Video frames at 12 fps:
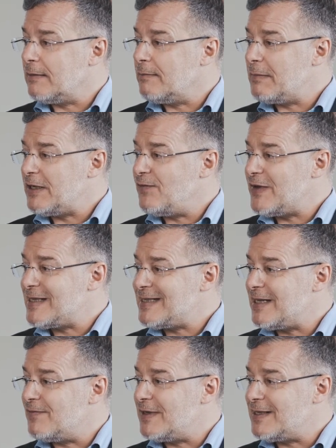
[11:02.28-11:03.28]

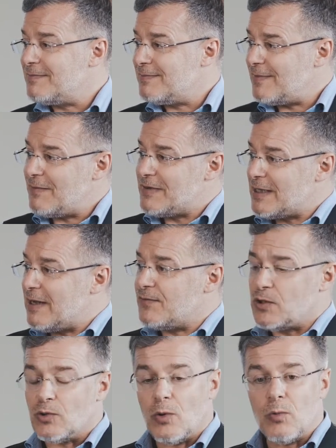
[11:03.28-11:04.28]
manifested
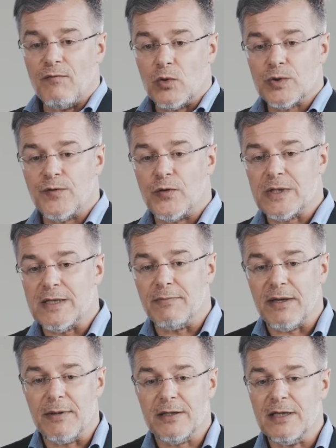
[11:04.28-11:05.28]
themselves, you know, with those first
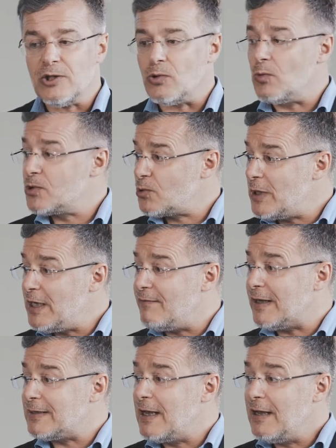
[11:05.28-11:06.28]
implementation was really
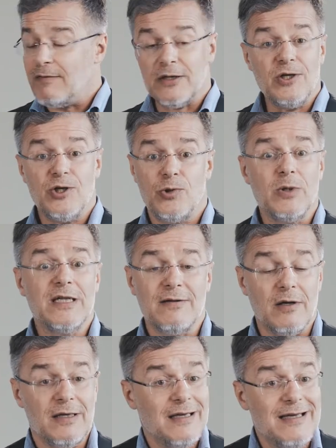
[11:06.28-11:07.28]
that issue
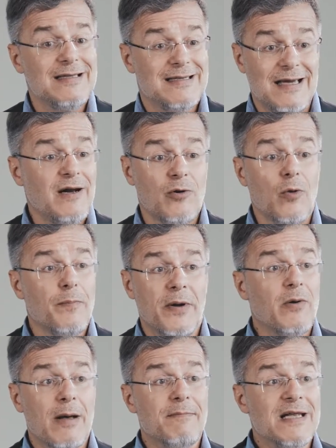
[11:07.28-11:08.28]
in
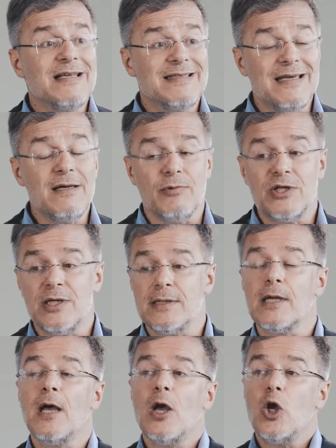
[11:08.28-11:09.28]
interoperability, which
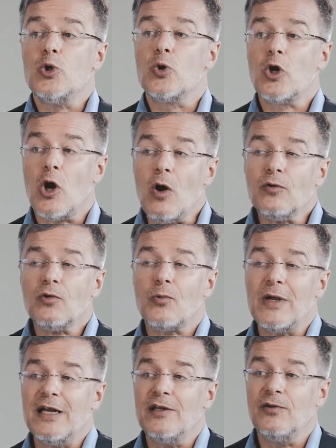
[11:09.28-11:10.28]
is you can't
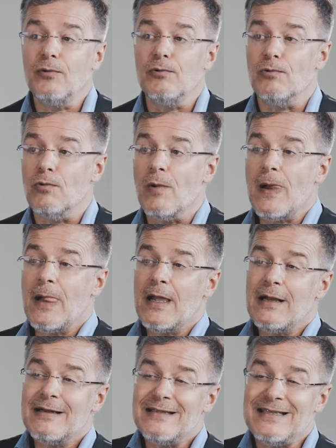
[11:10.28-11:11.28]
really do
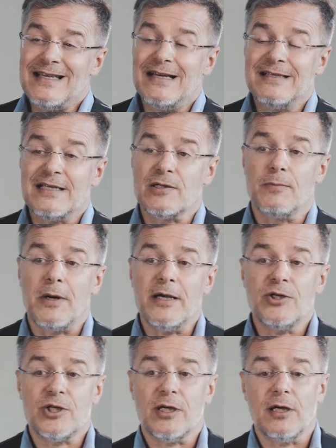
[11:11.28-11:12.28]
DLT
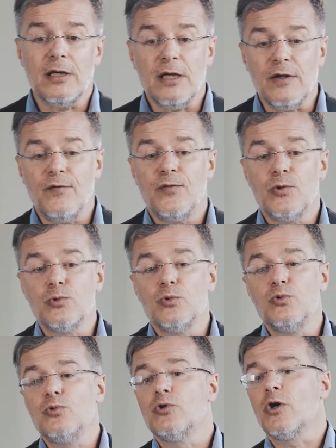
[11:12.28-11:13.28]
supply chain if you
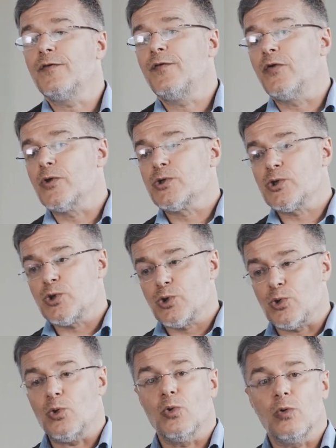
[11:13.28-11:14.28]
do not first
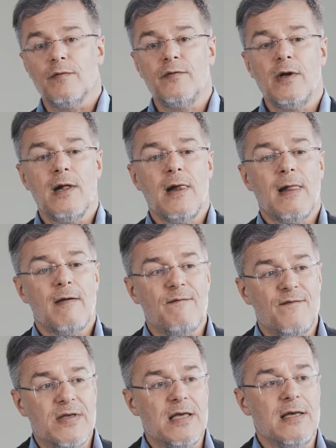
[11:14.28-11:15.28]
solve
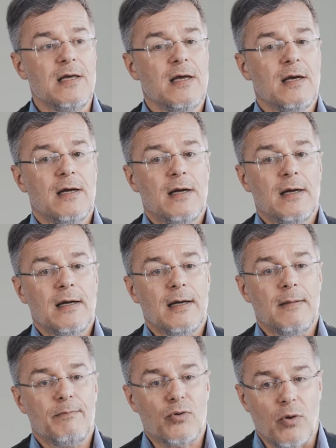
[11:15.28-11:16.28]
the
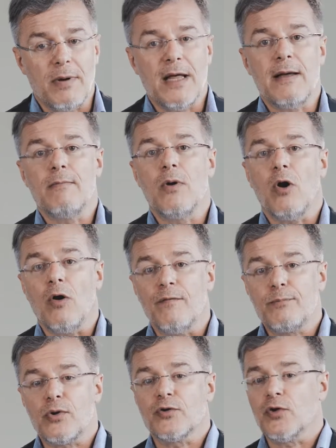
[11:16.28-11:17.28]
problem
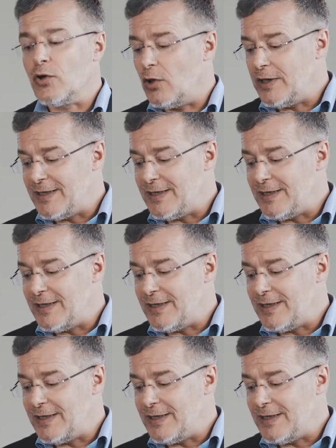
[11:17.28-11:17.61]
of protocol